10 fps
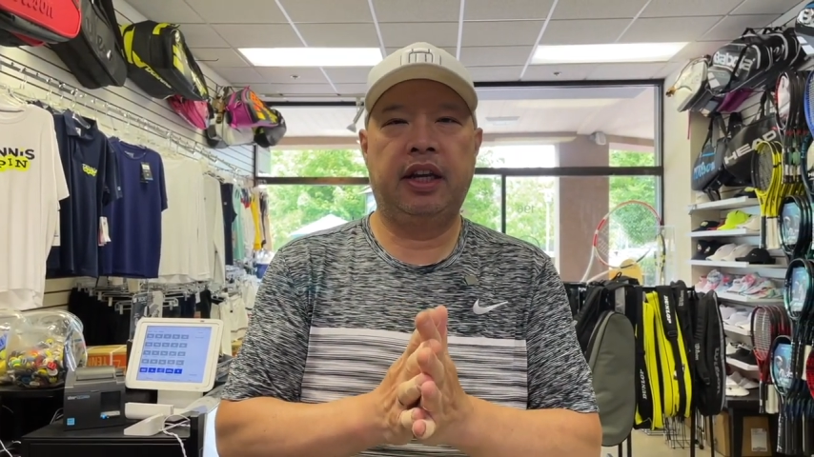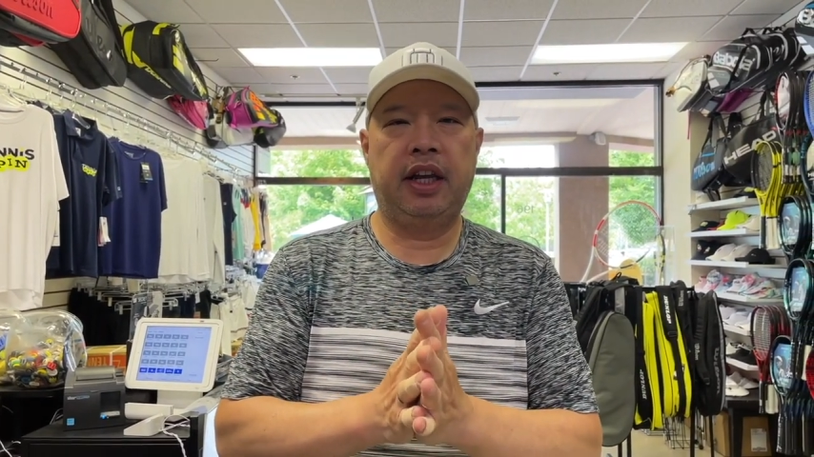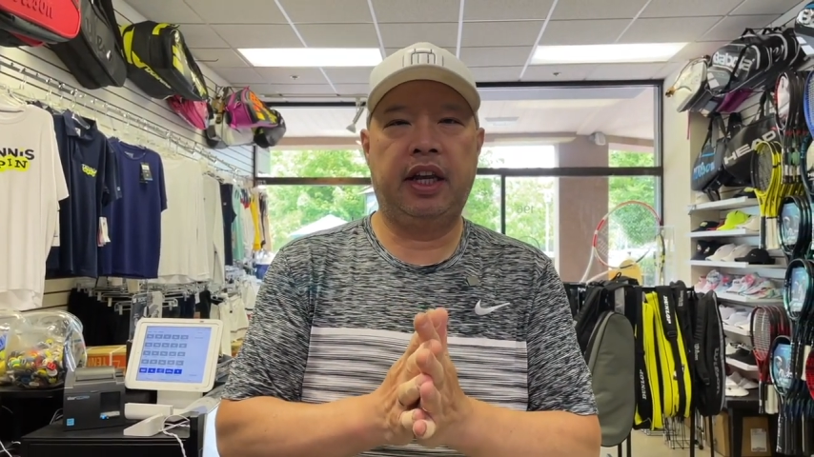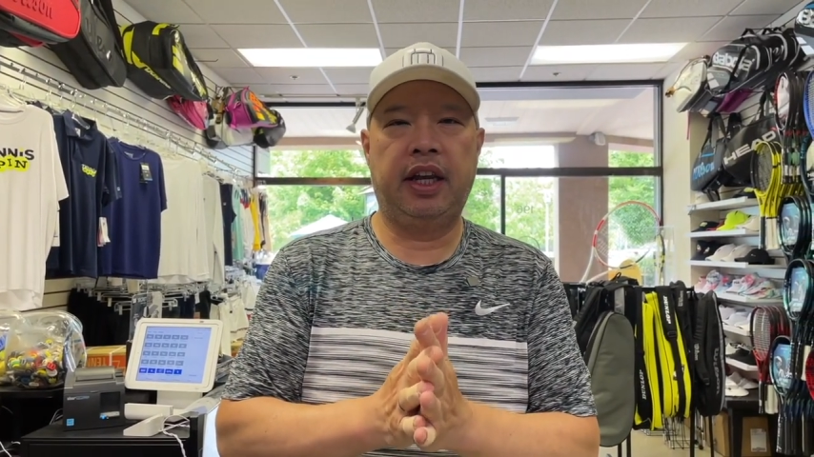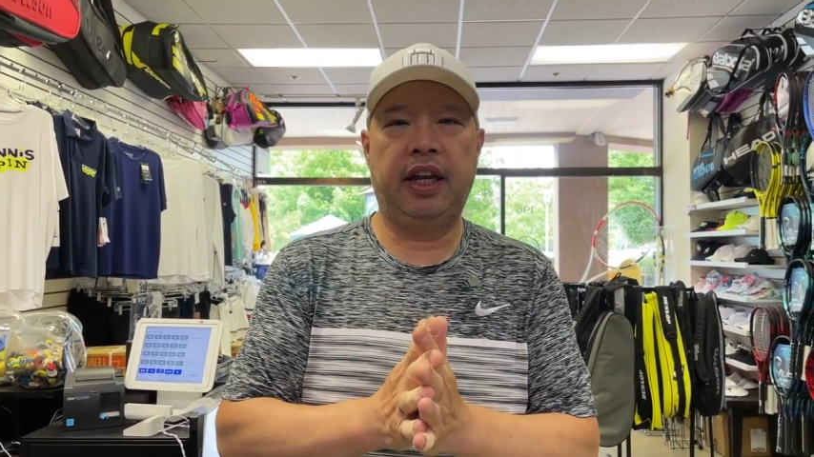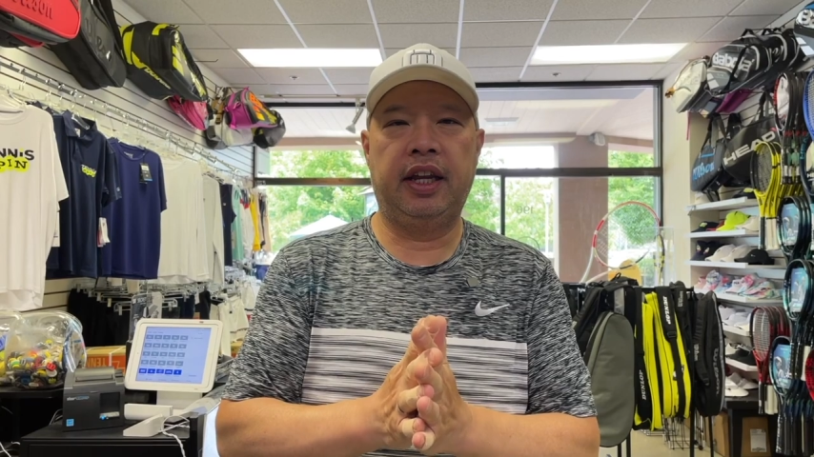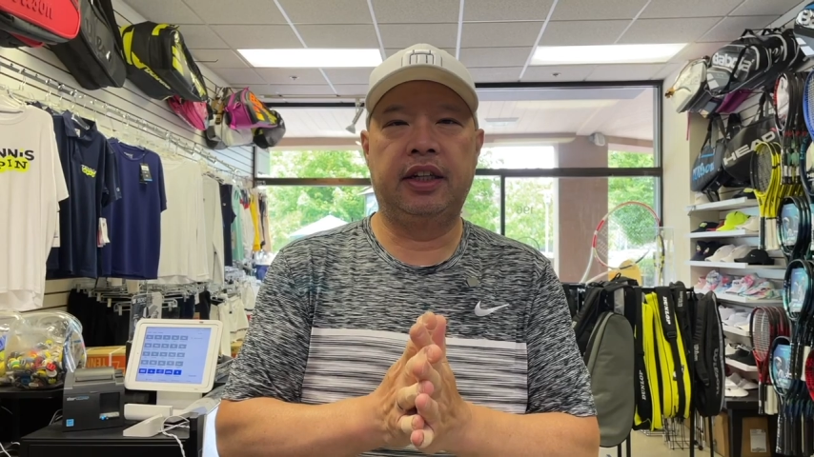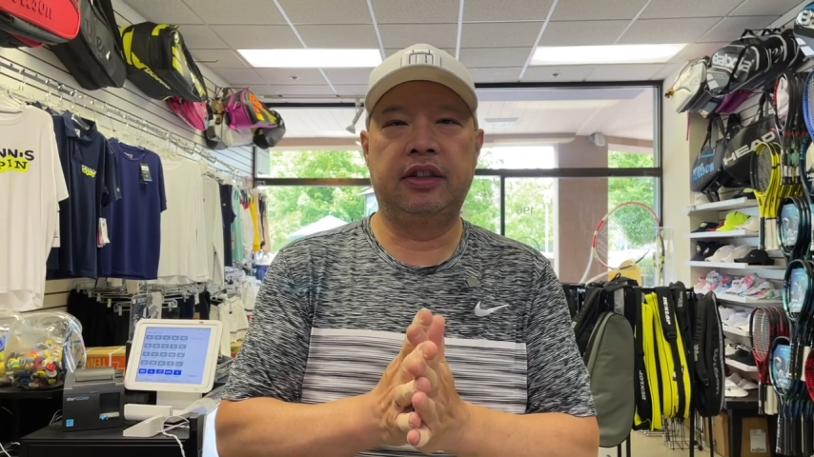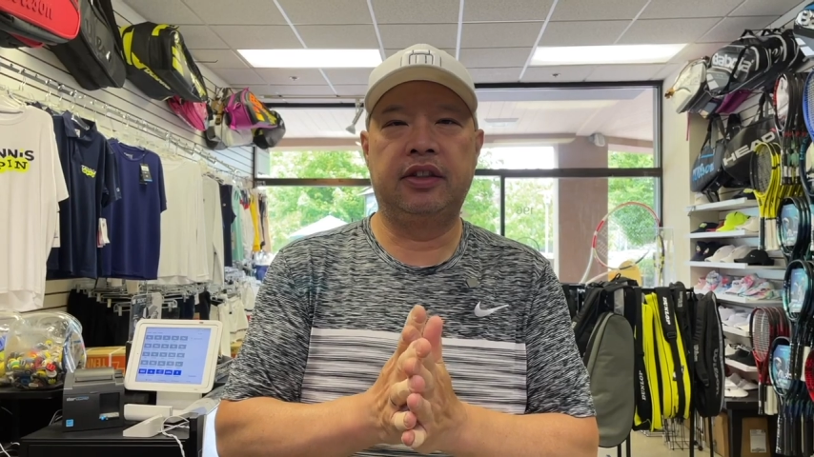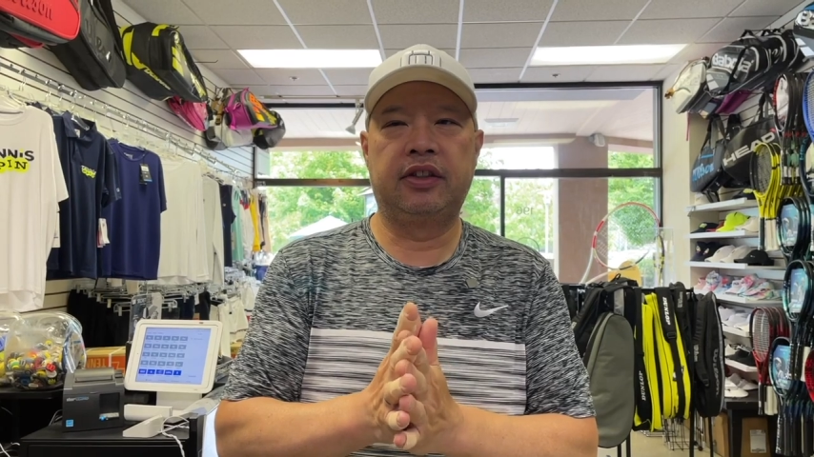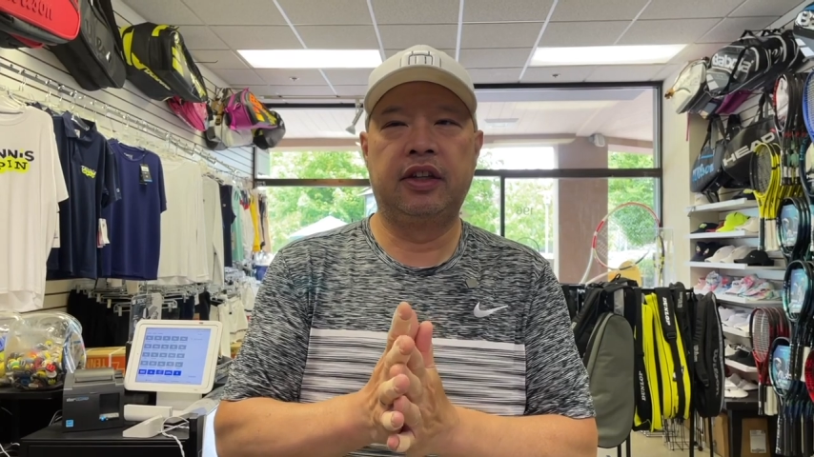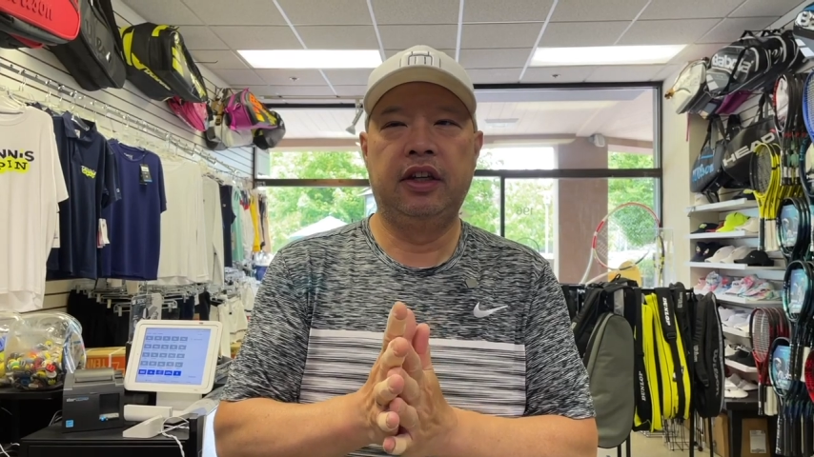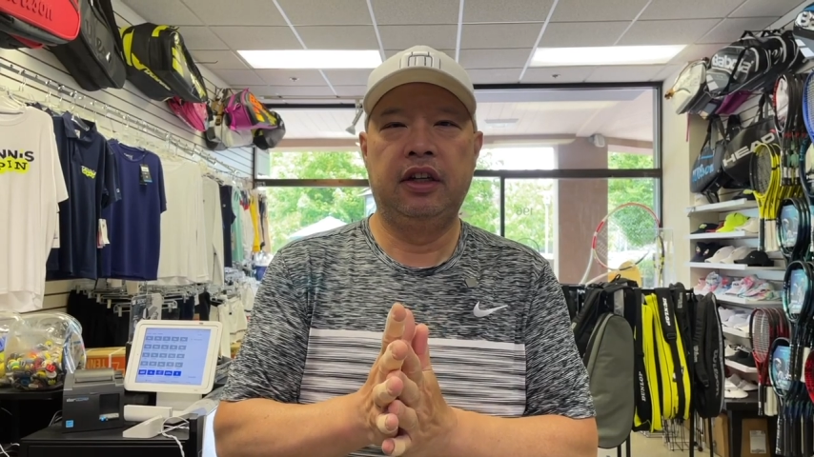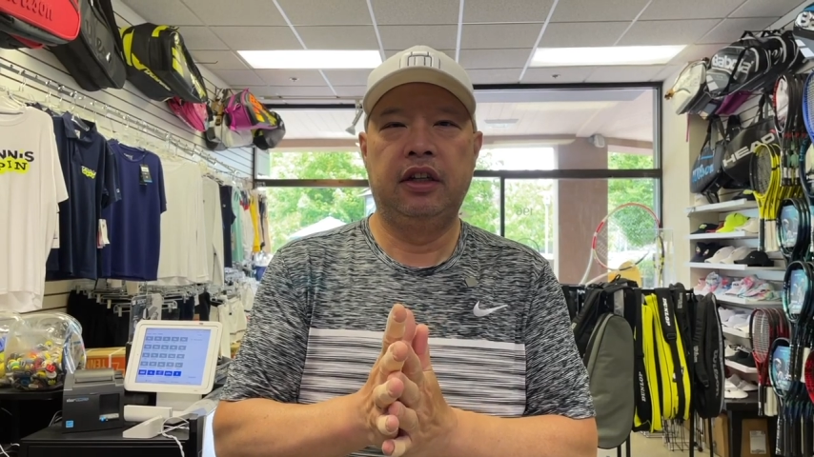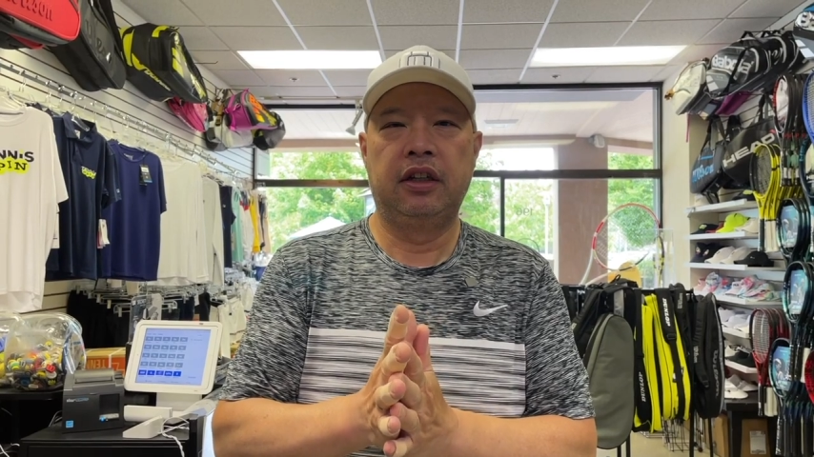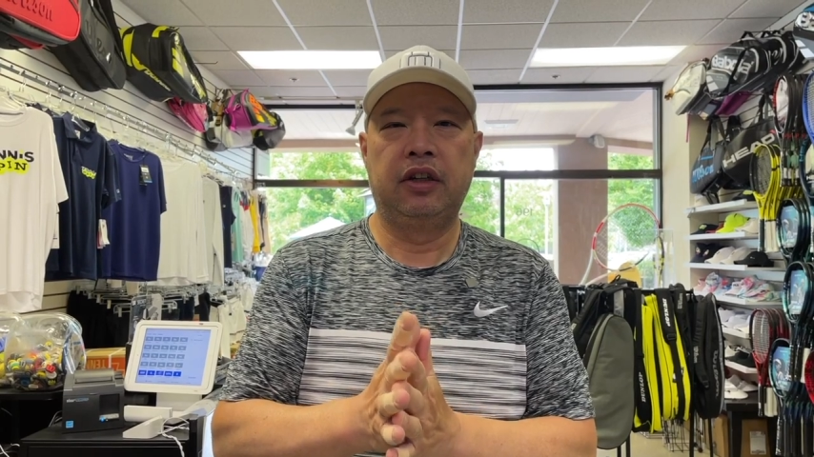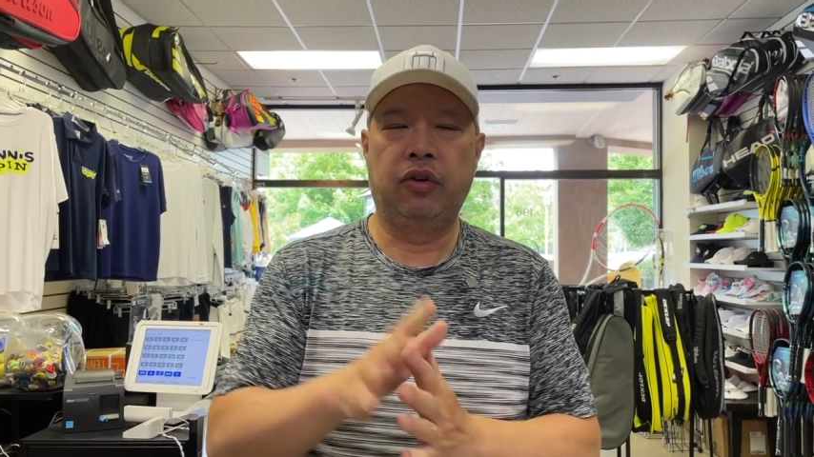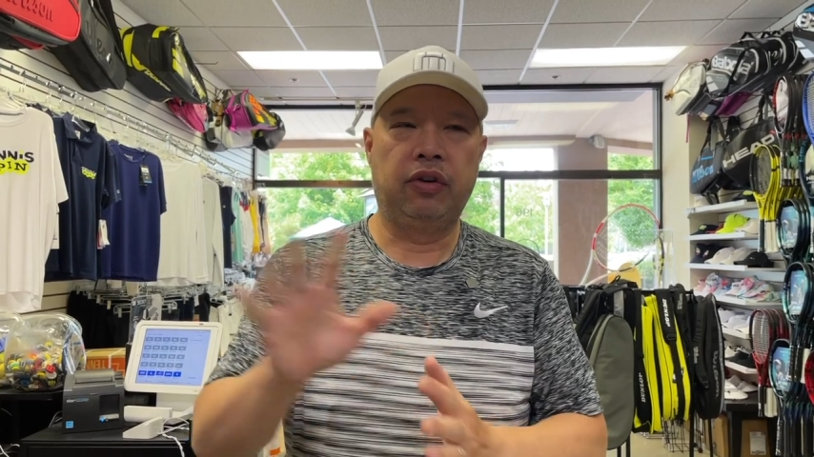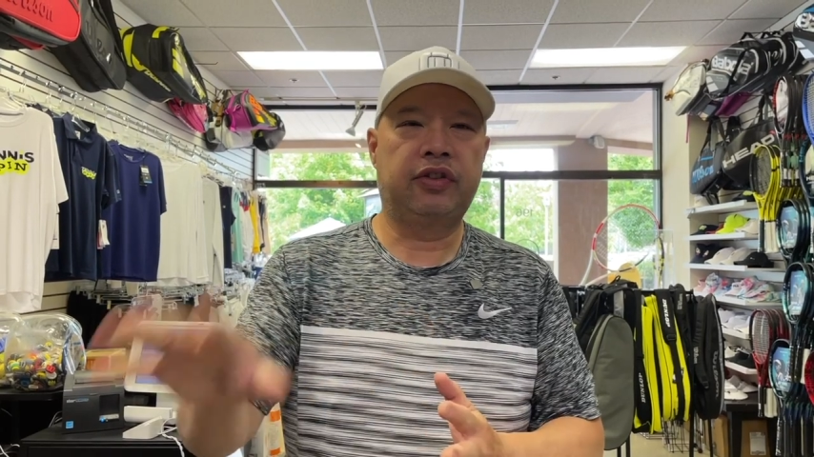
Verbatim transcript: and girl